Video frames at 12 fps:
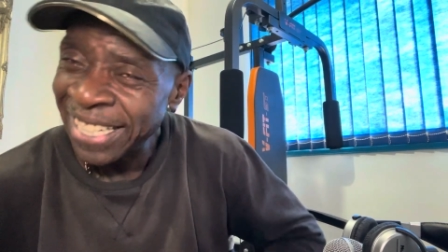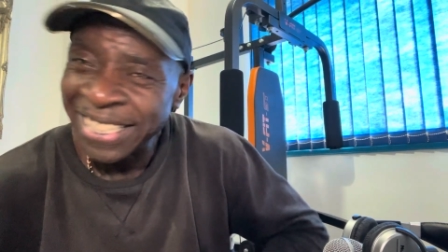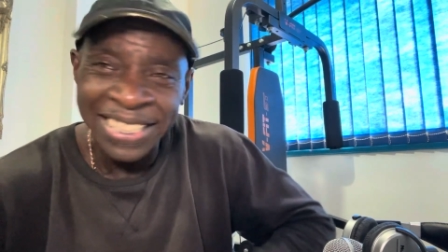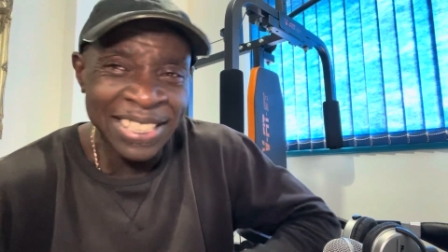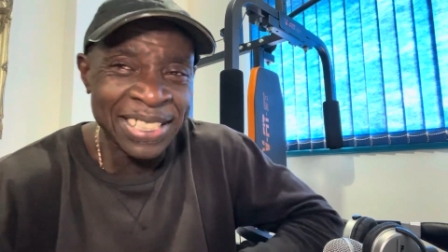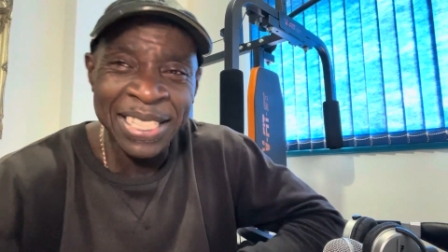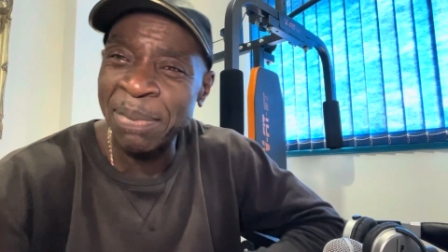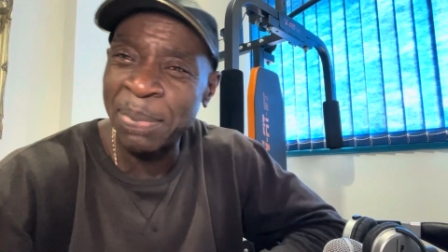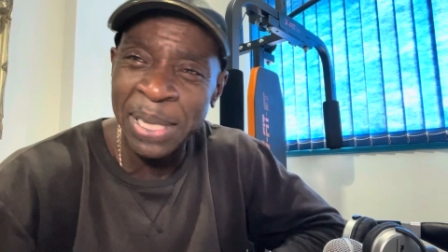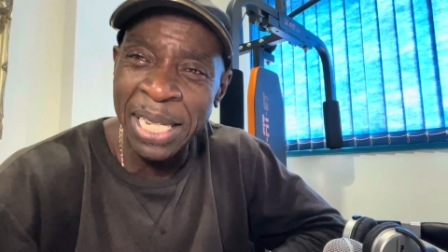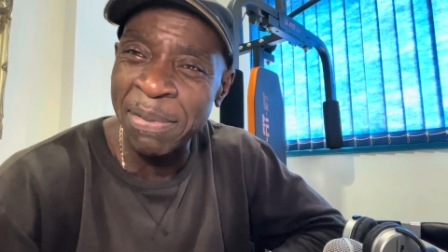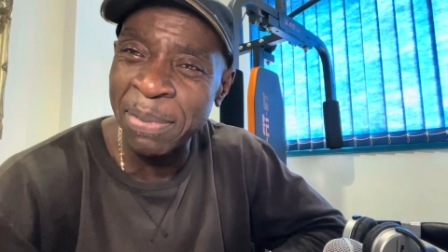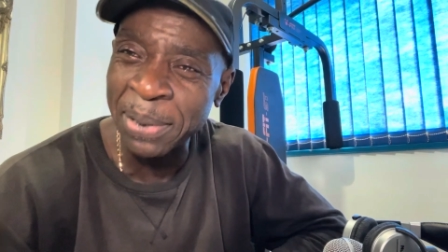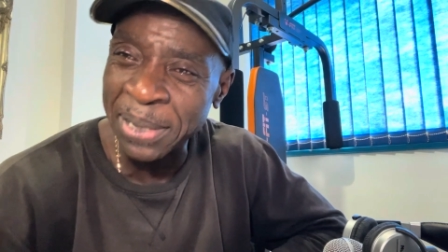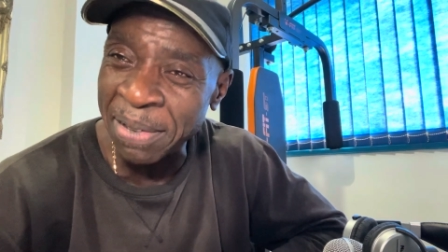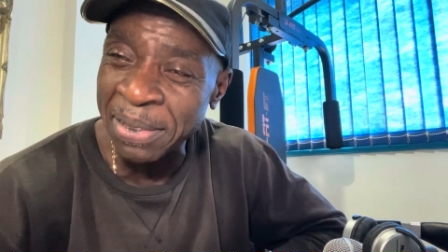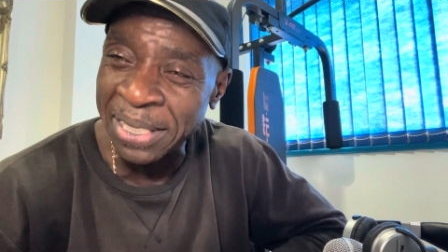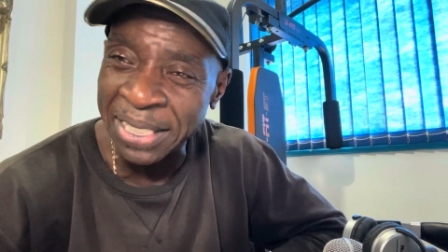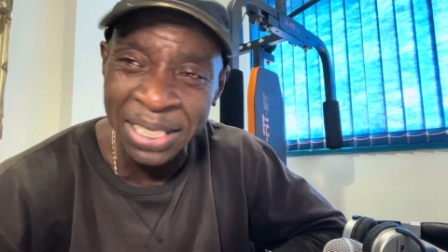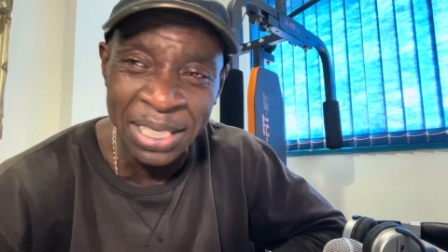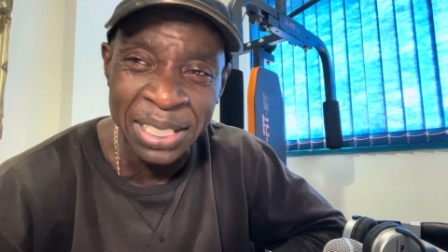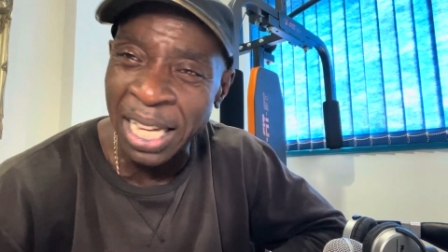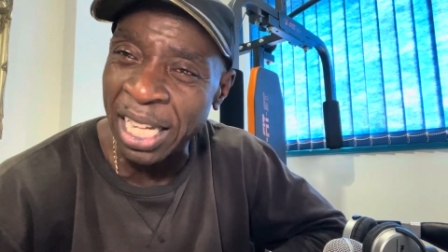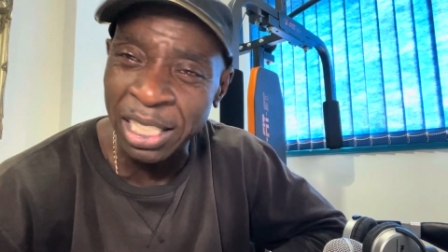Just unbelievable, seriously,
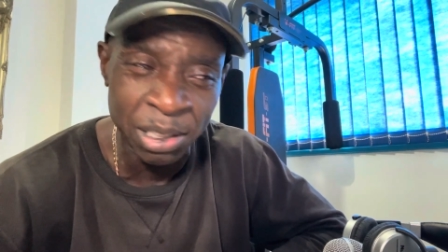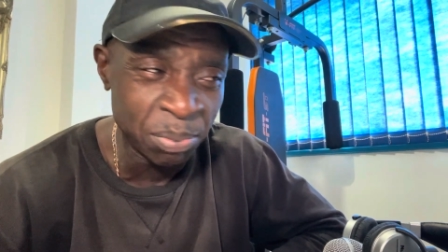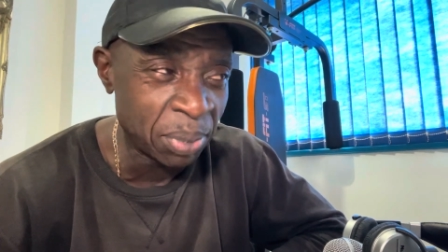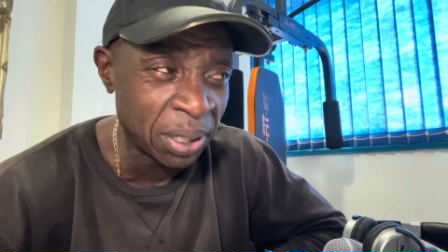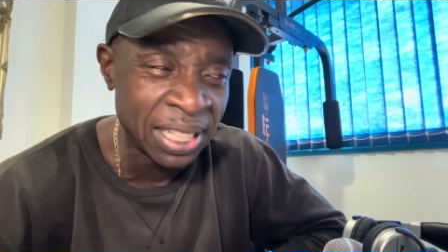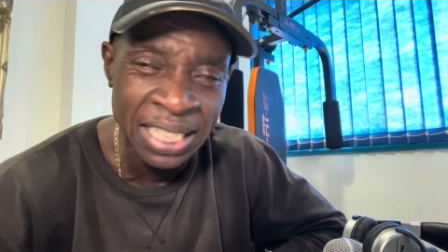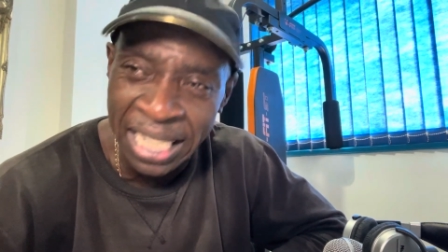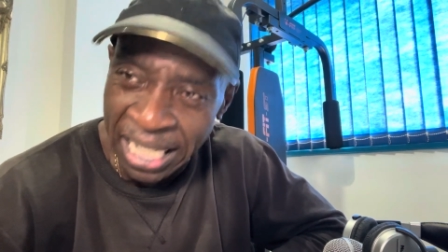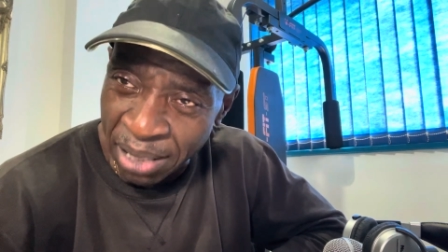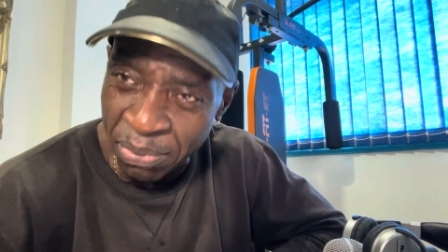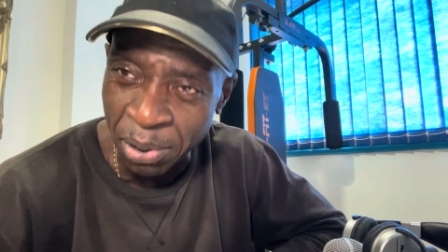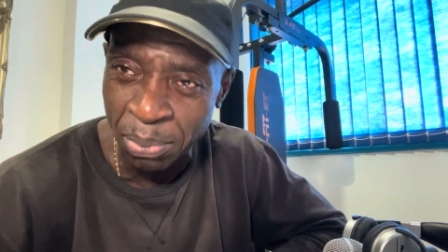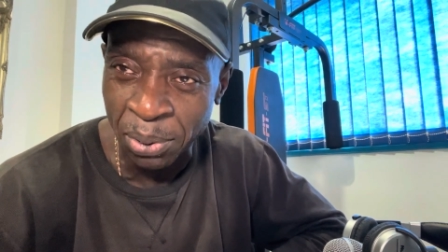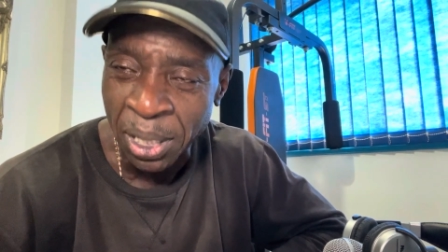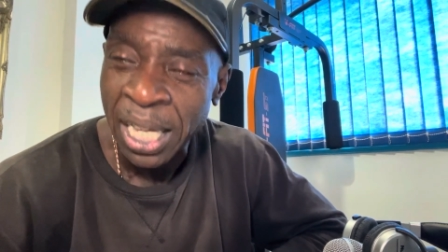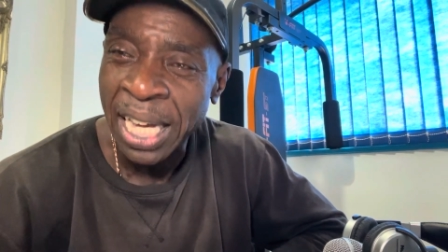just unbelievable.